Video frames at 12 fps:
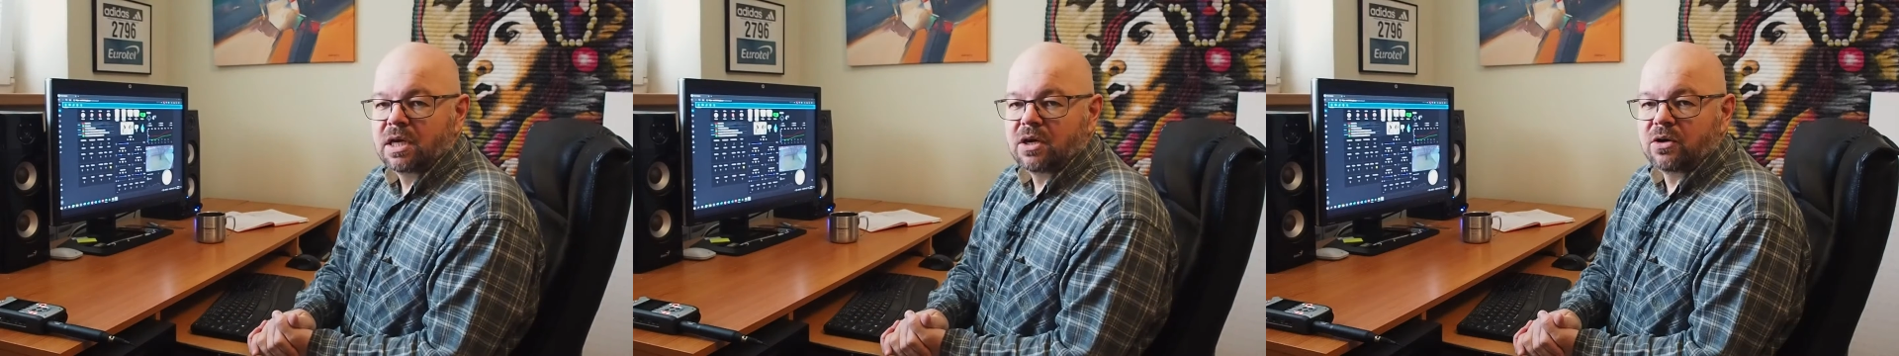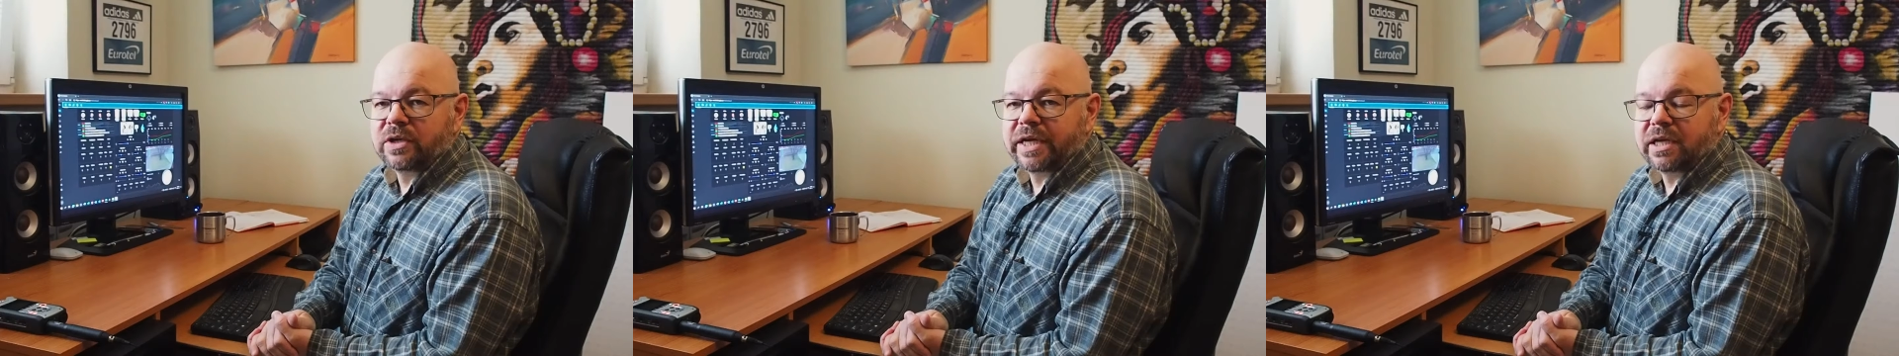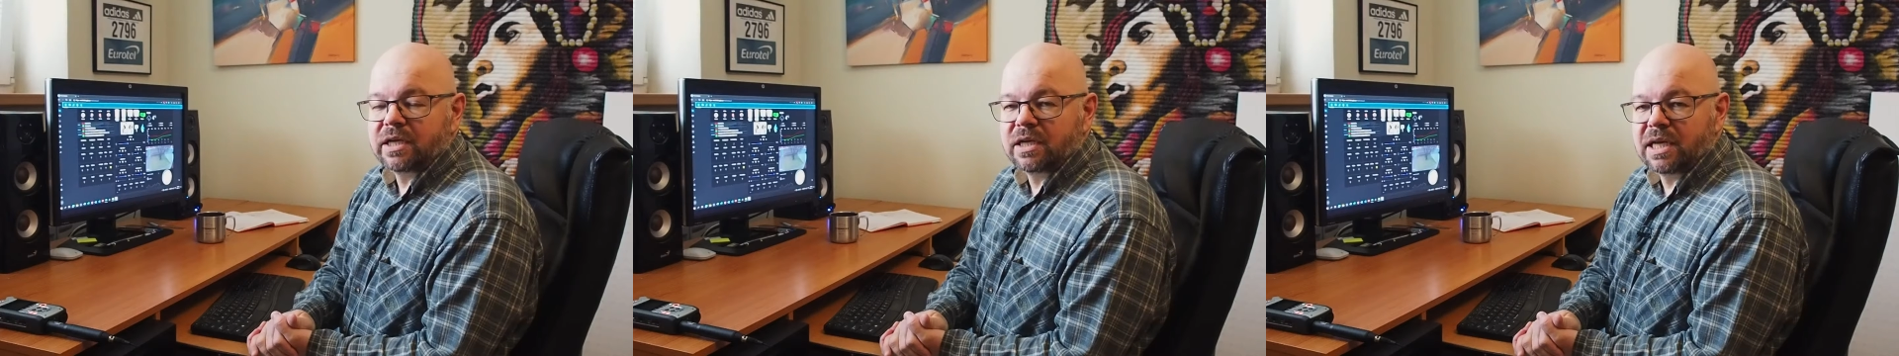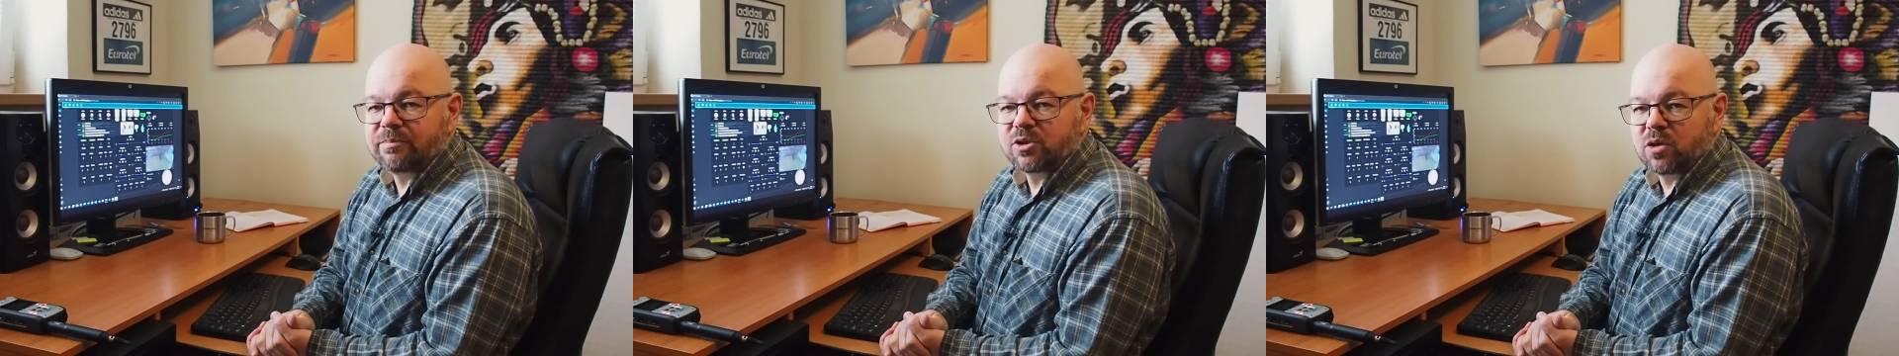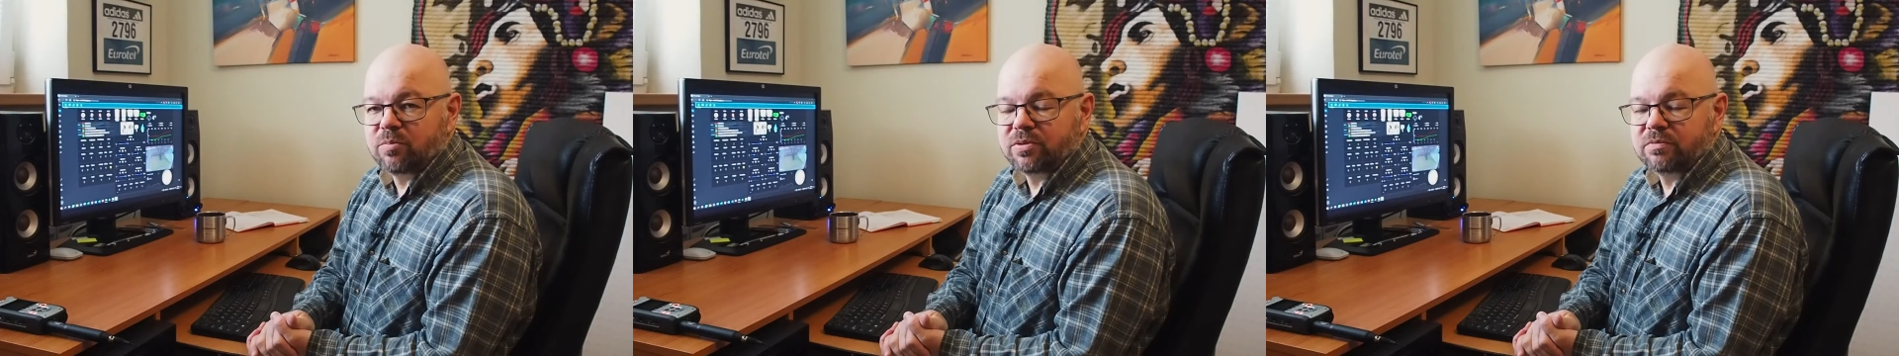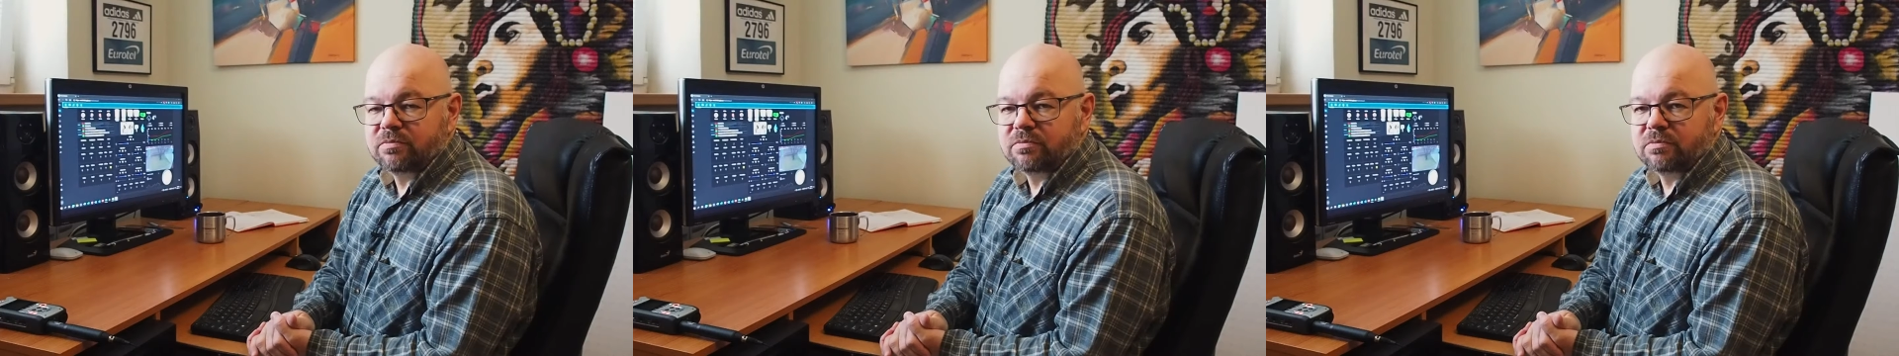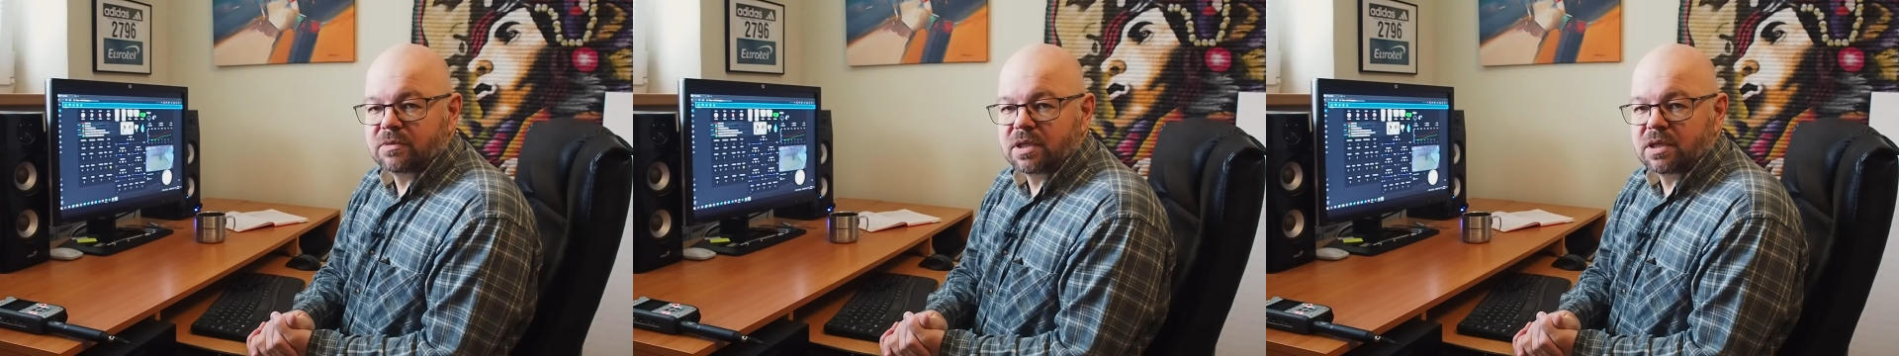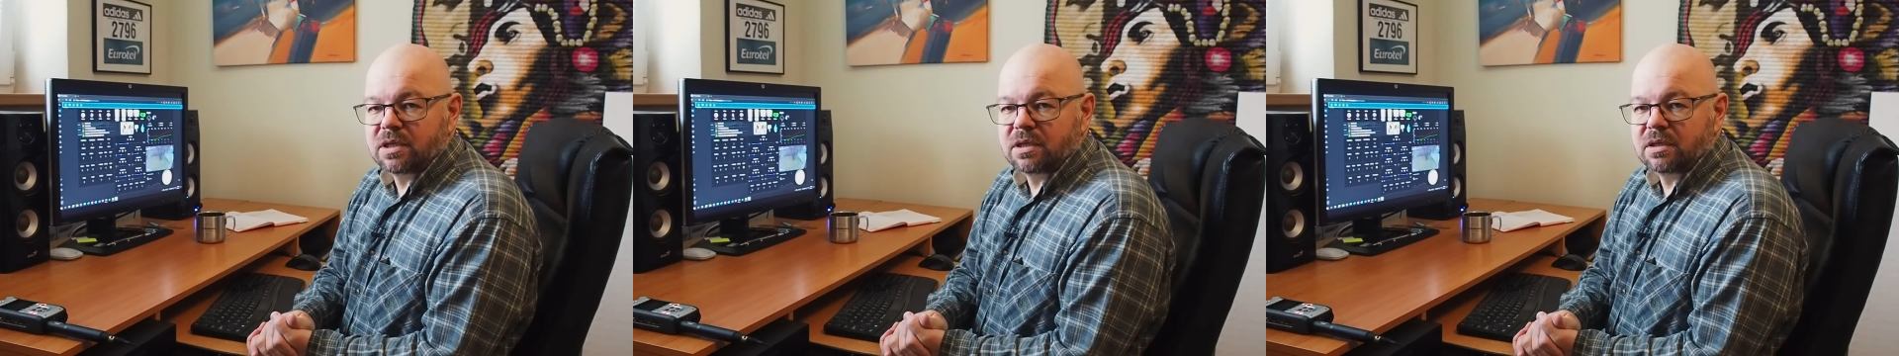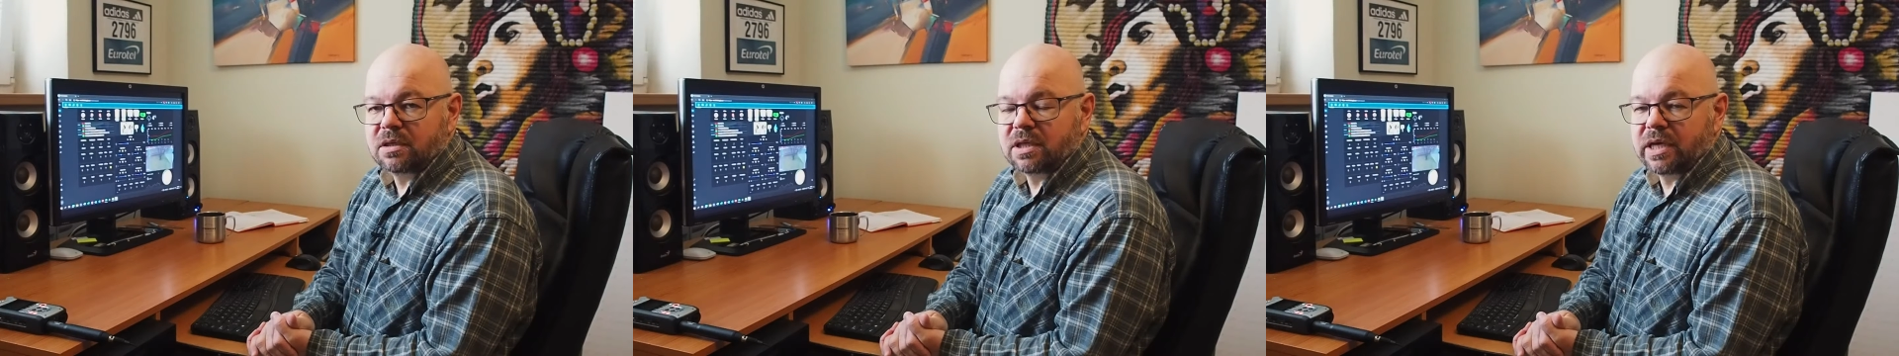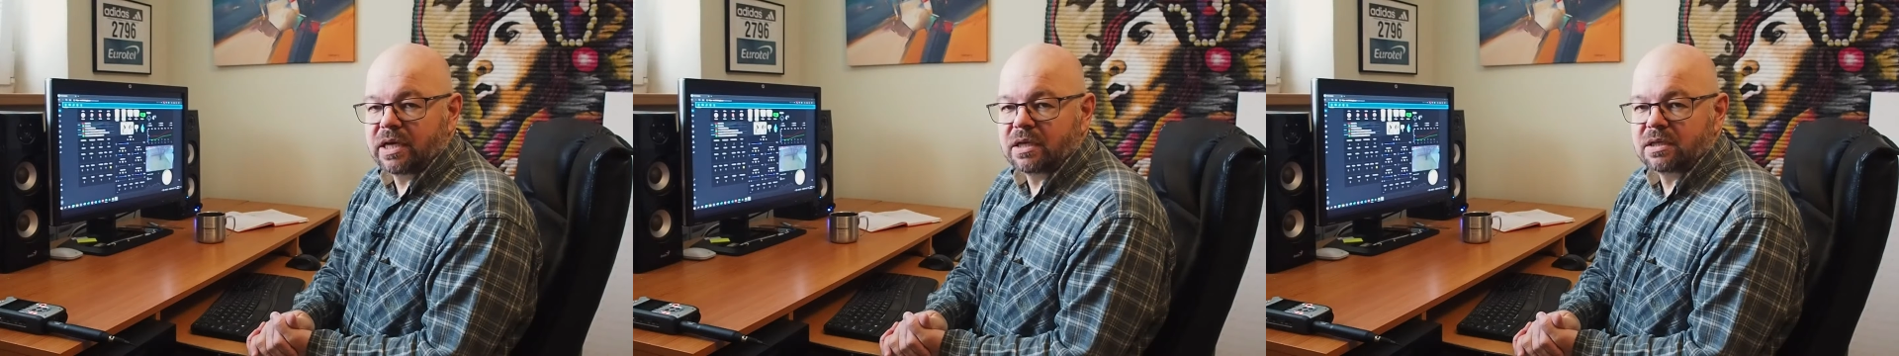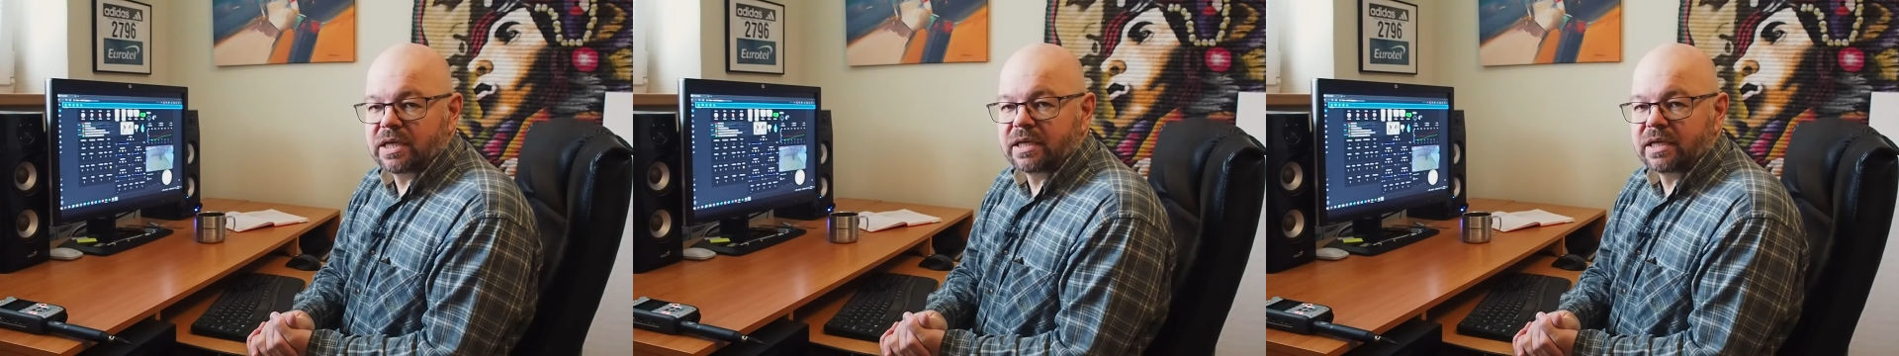on a laptop. And